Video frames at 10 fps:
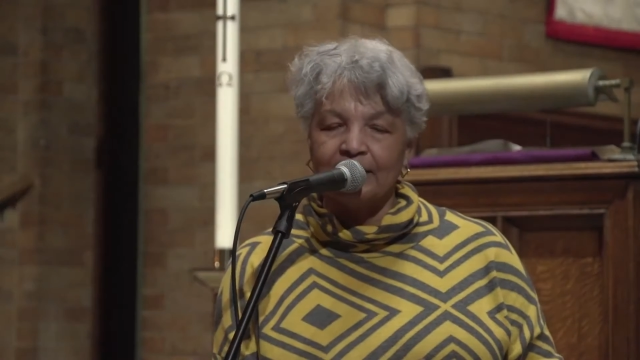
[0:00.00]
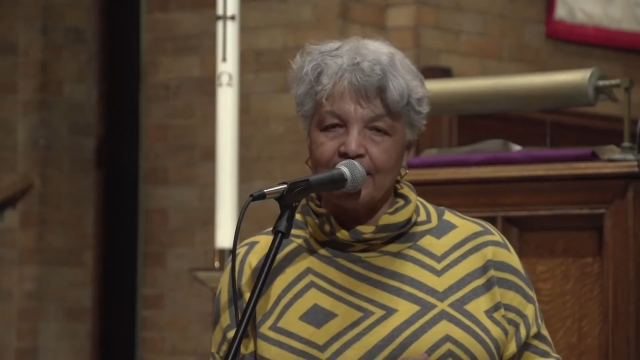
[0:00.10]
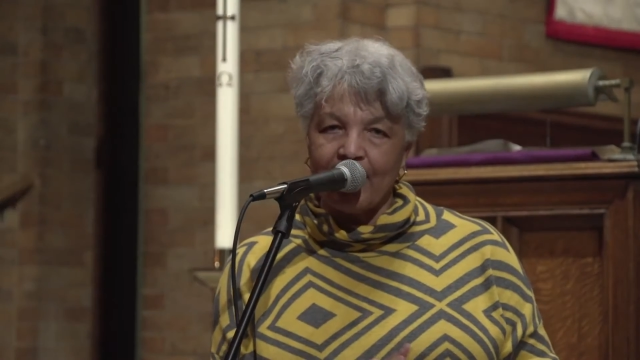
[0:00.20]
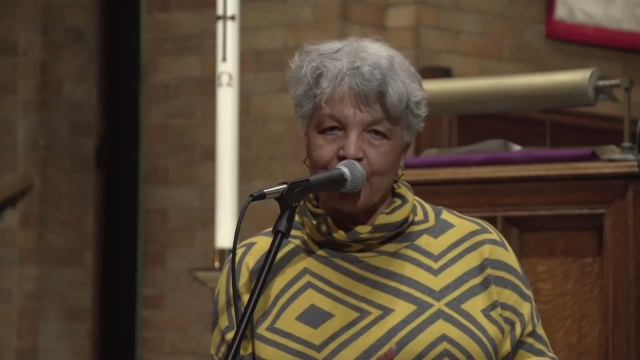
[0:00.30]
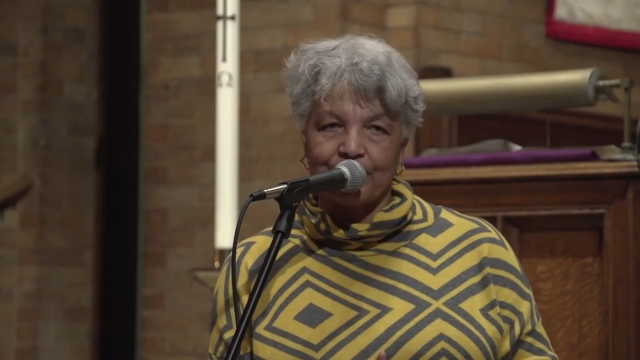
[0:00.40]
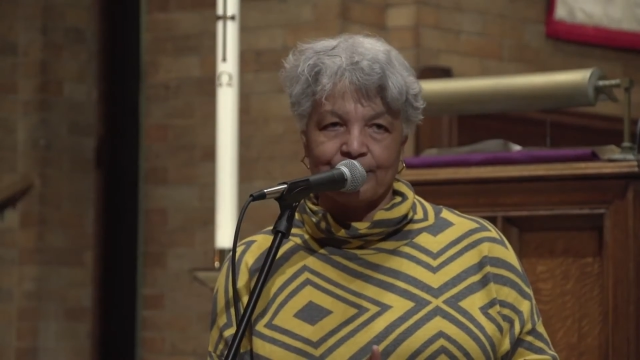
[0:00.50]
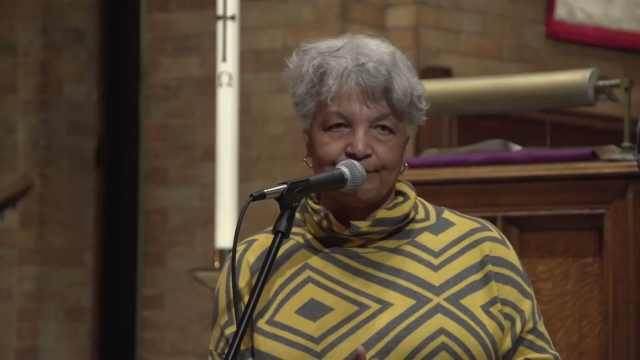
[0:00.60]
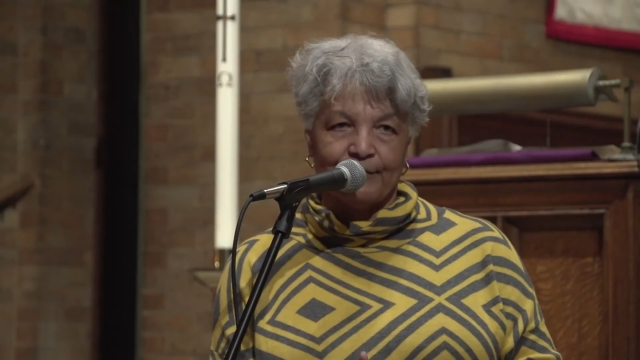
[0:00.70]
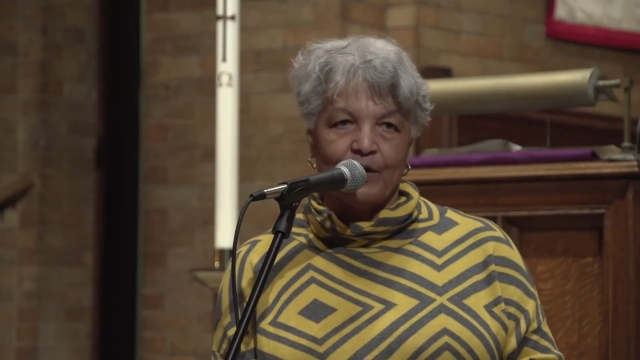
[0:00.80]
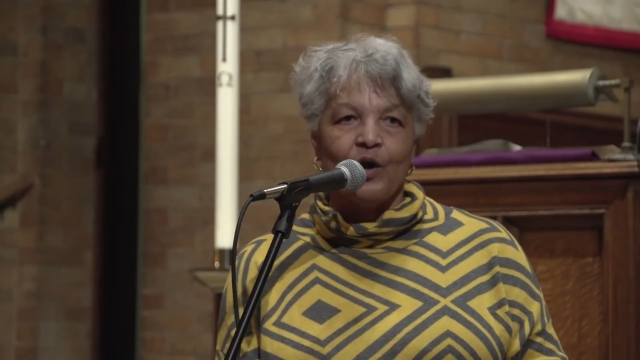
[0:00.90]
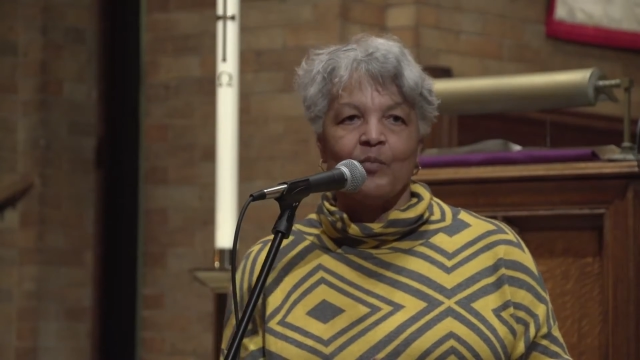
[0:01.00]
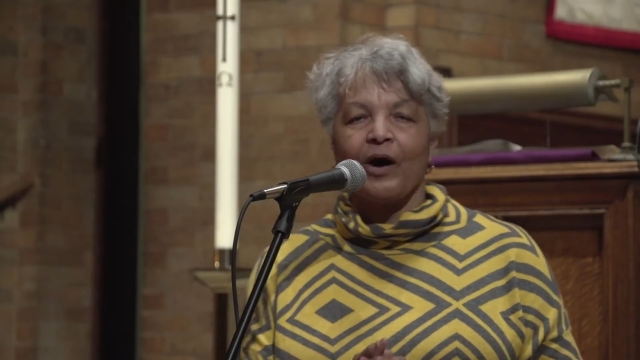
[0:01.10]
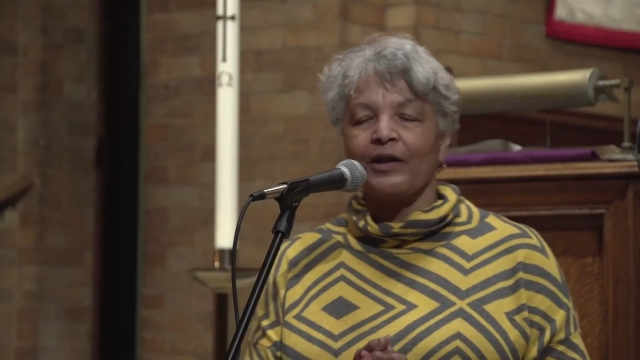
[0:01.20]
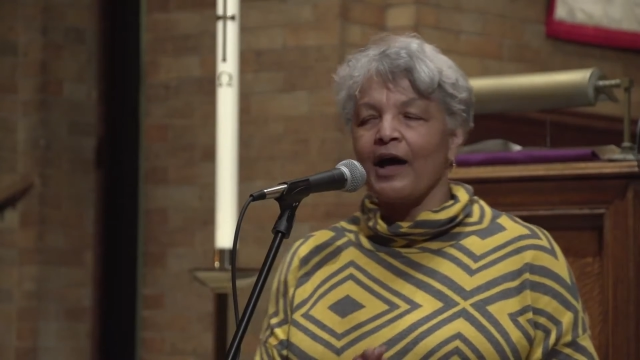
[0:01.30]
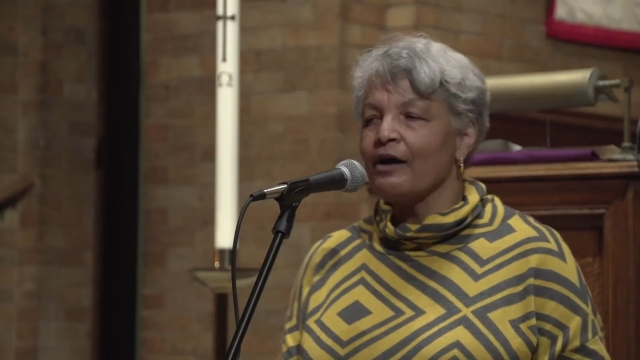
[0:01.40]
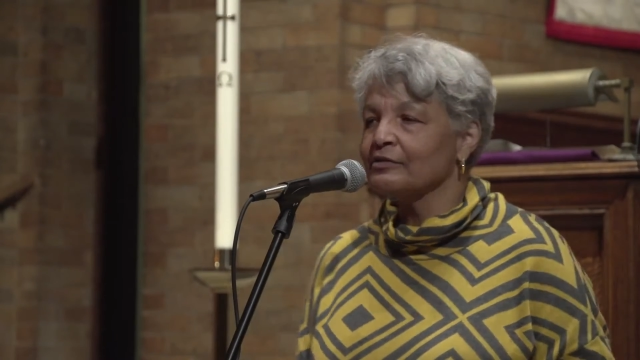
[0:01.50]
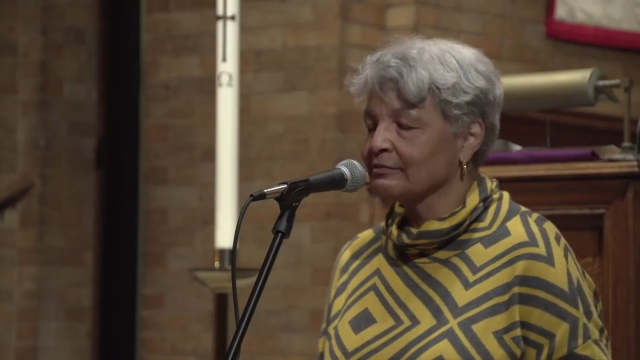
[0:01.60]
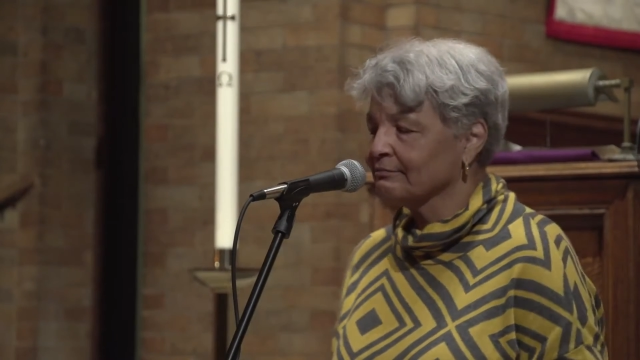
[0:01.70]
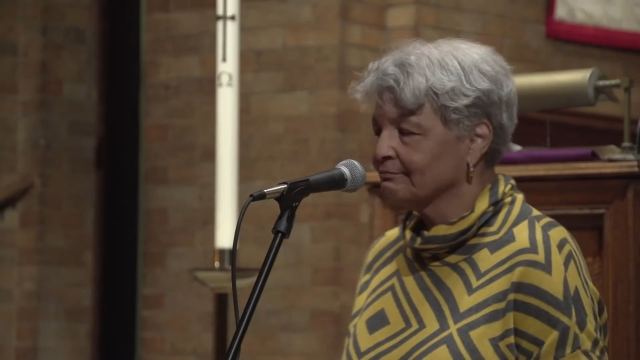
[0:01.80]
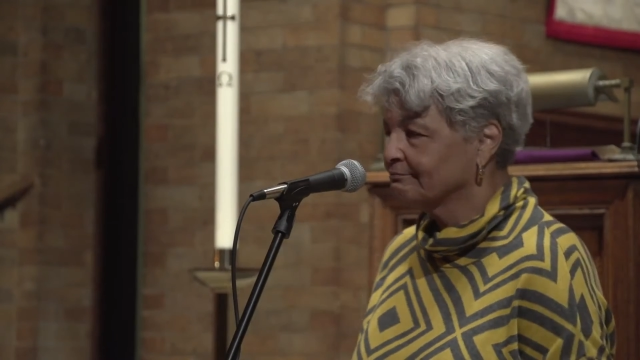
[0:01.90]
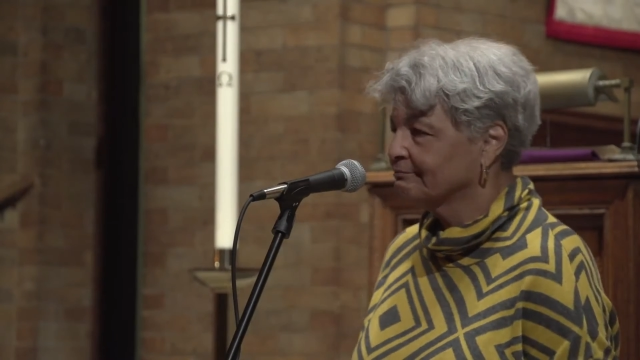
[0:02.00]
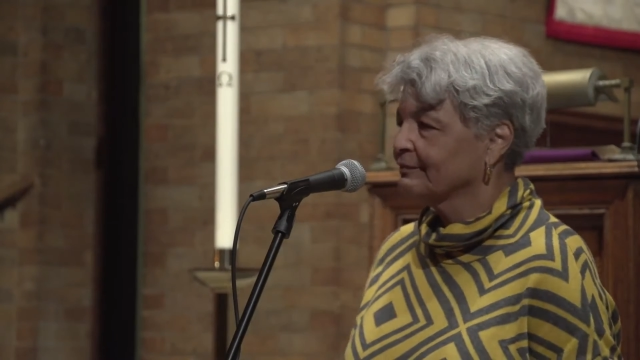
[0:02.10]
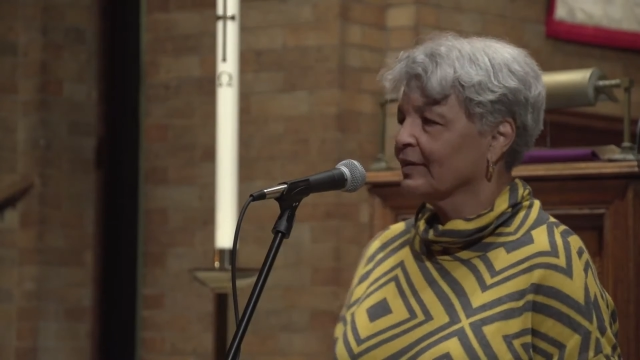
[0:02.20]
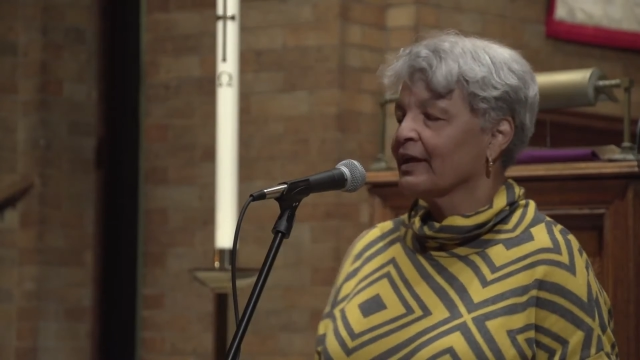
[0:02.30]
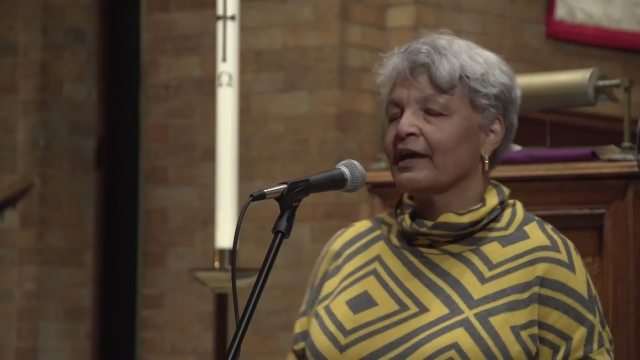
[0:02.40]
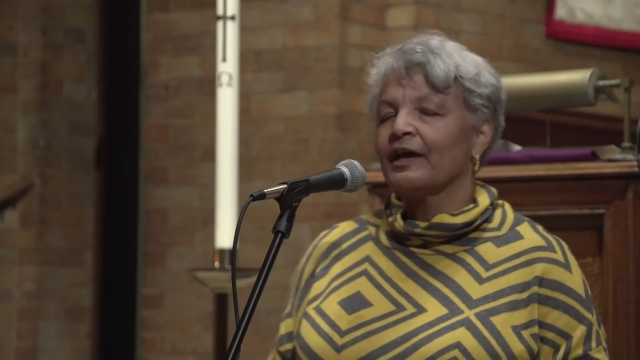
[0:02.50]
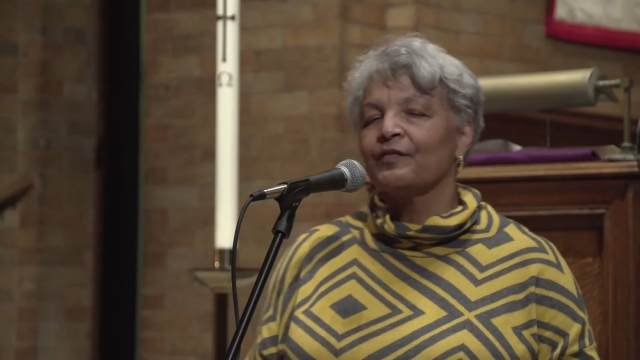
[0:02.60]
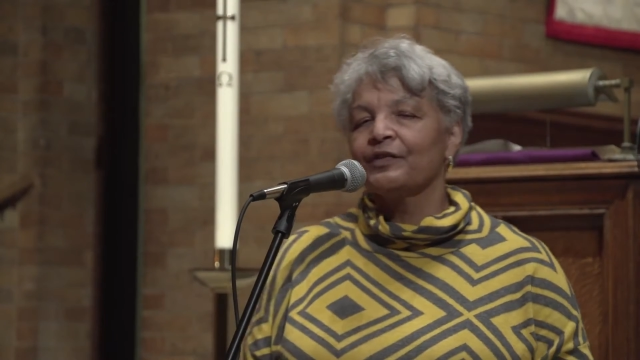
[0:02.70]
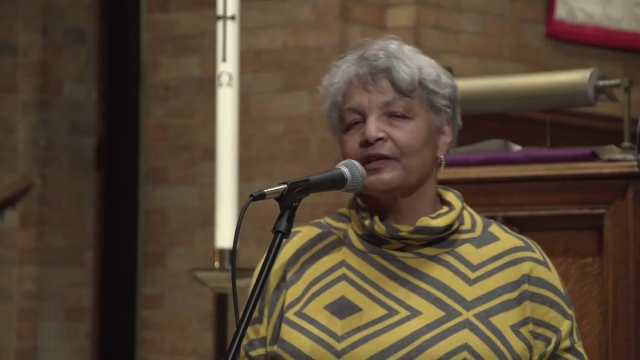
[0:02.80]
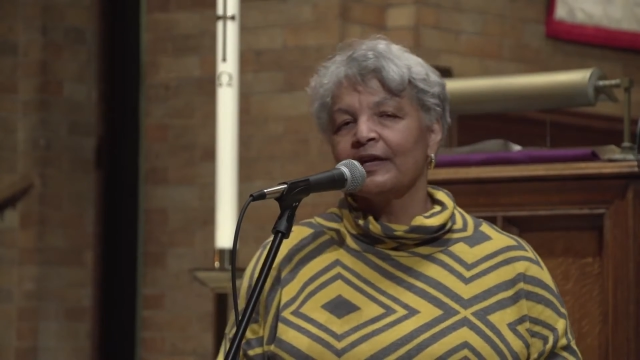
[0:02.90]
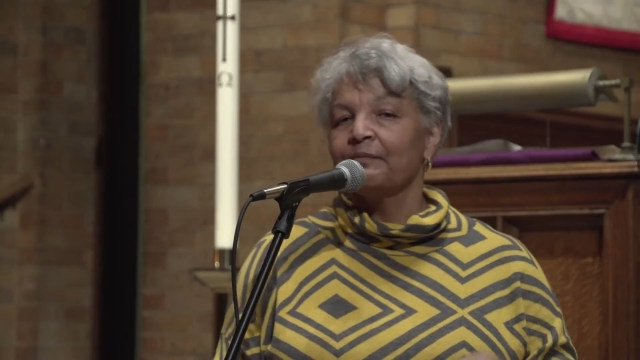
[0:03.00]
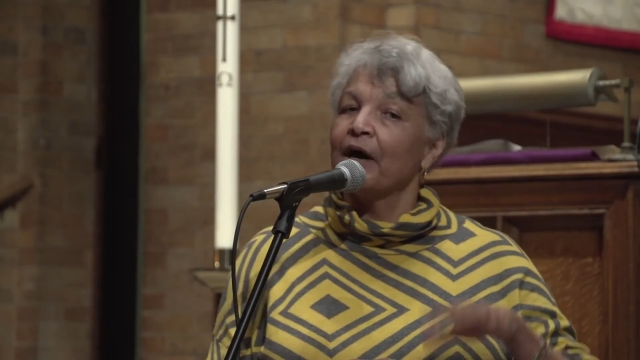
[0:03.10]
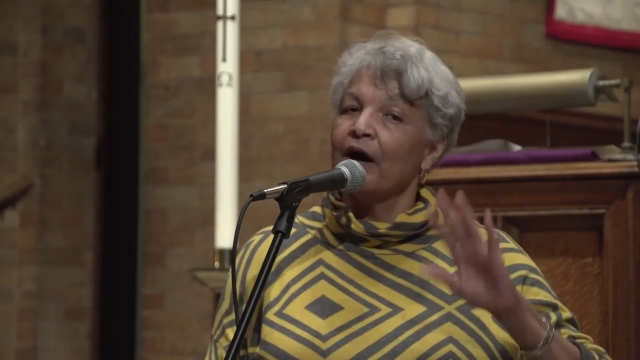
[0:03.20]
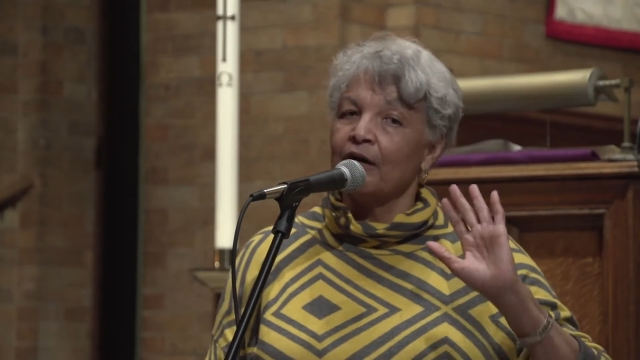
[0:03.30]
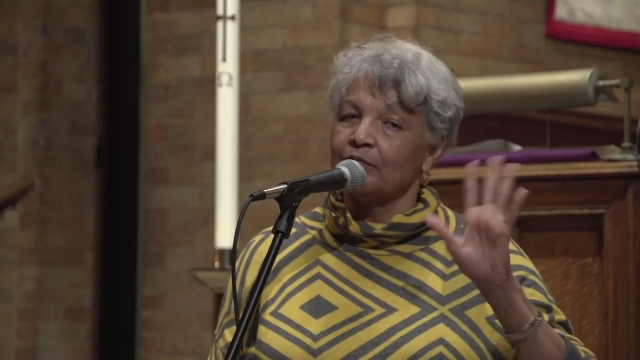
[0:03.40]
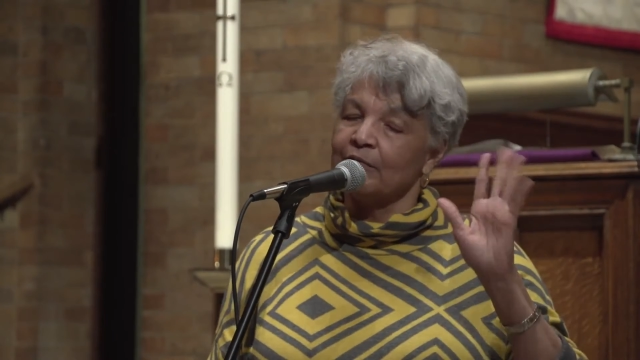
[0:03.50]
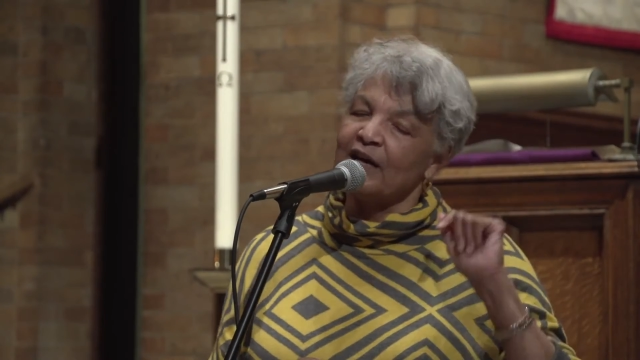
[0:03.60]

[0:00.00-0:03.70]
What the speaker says: and Capitol, bought a house. Everything, my